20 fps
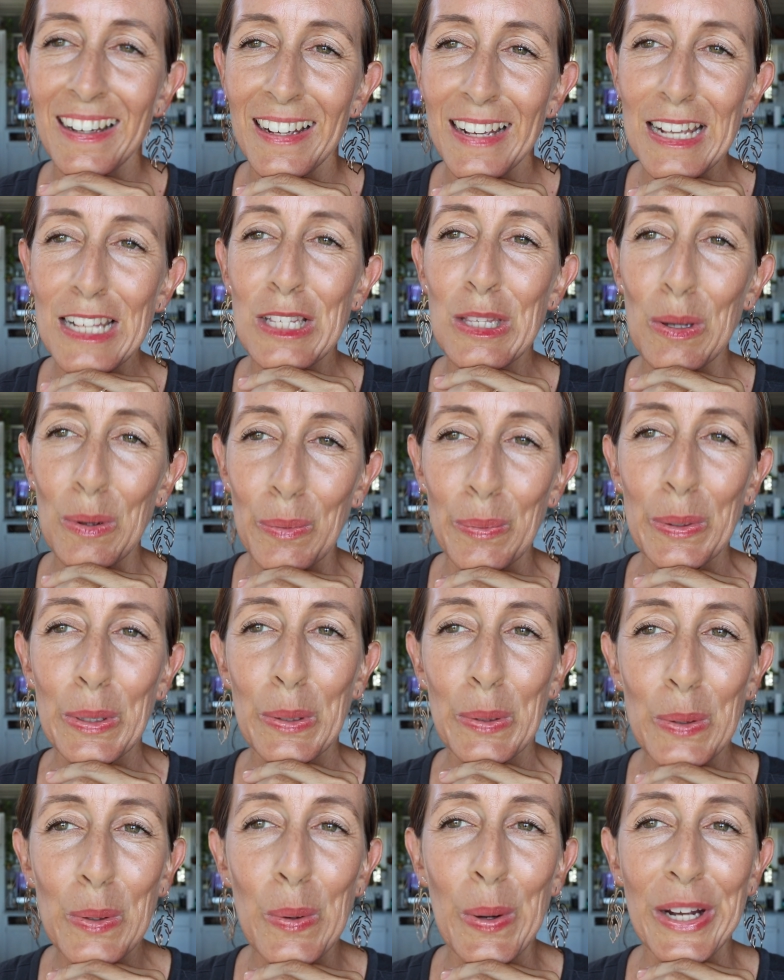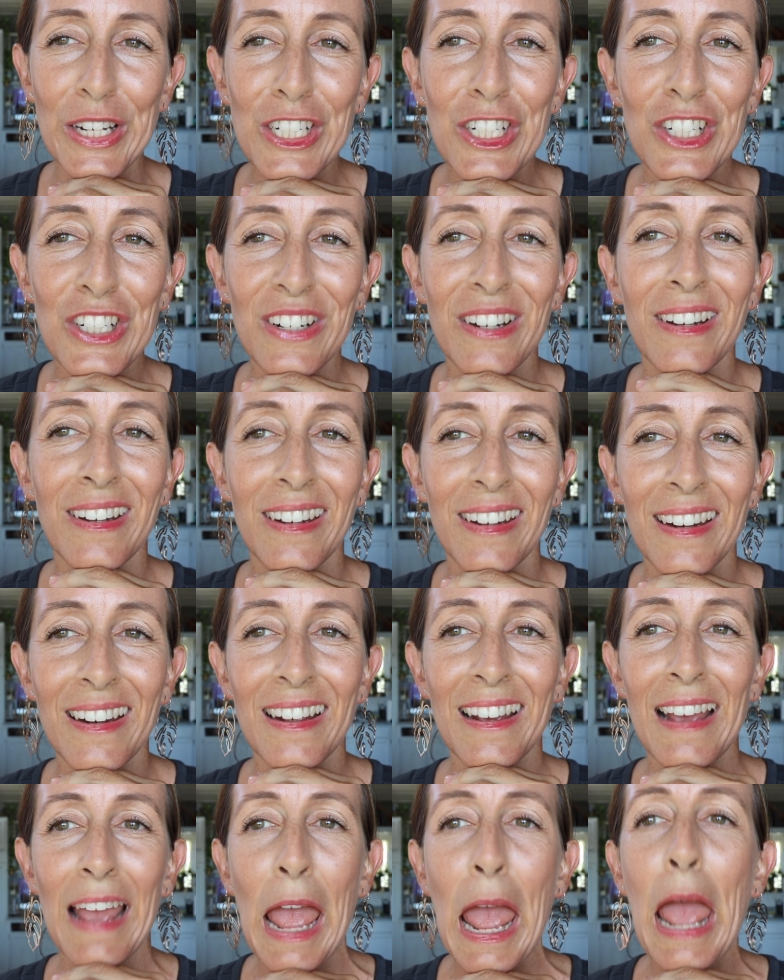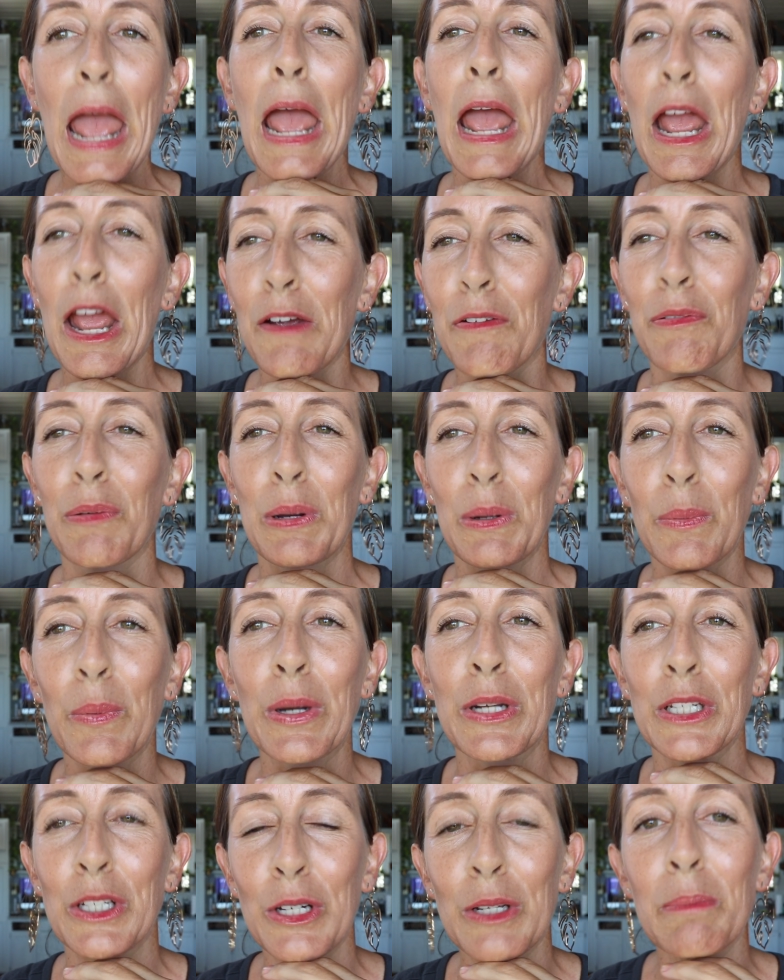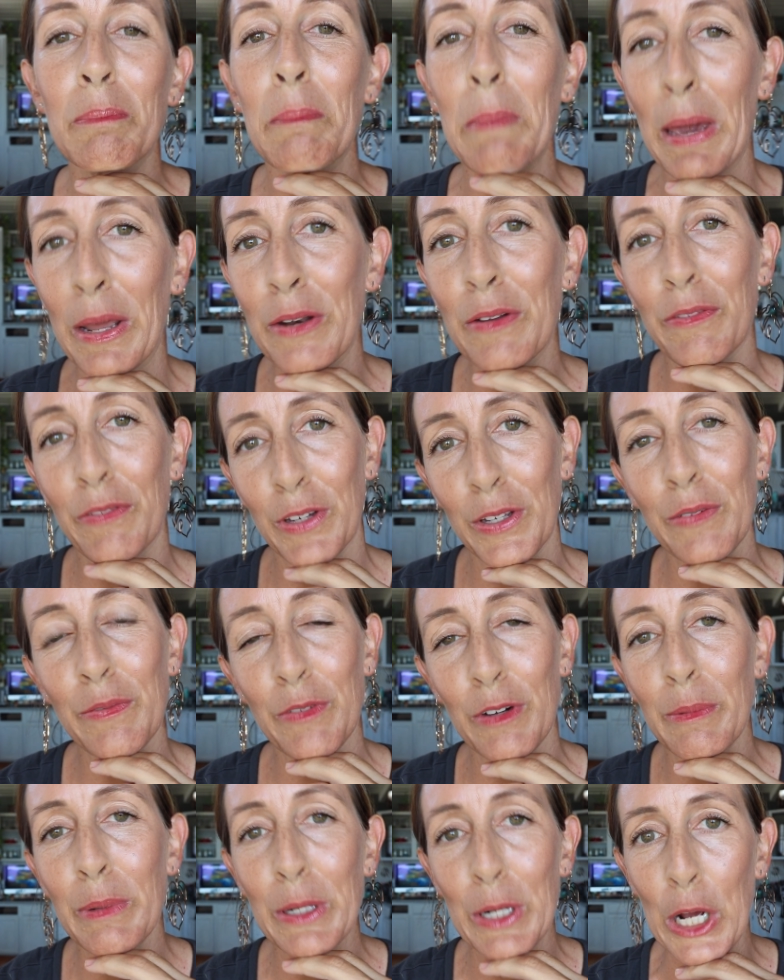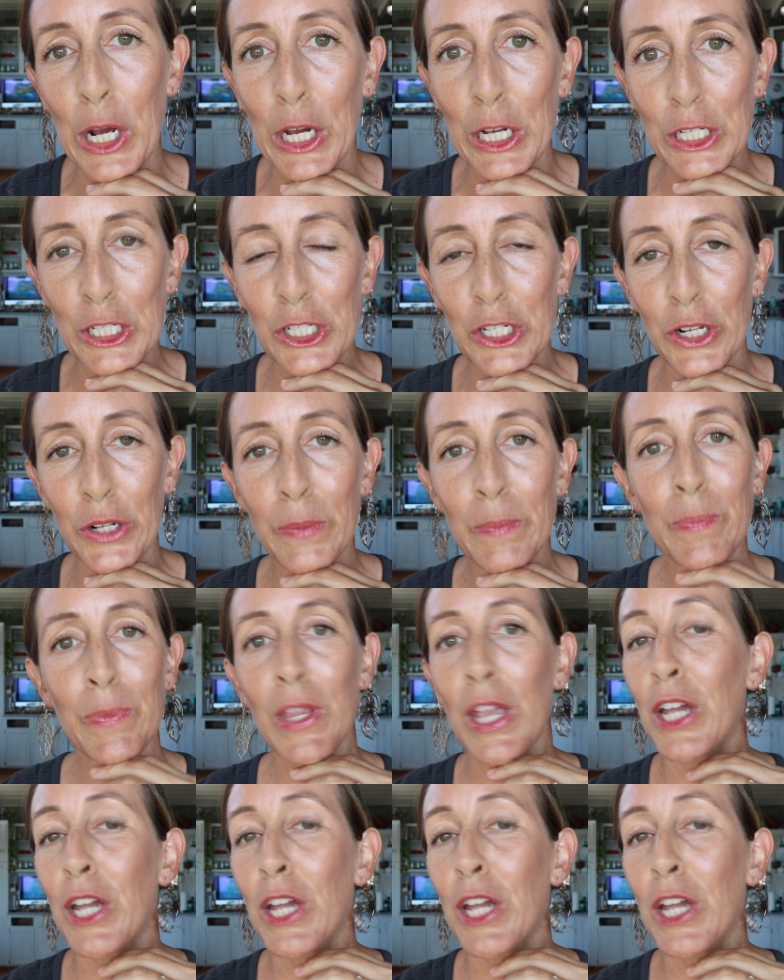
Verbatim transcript: It's the real question. Everyone could benefit from an eye gel.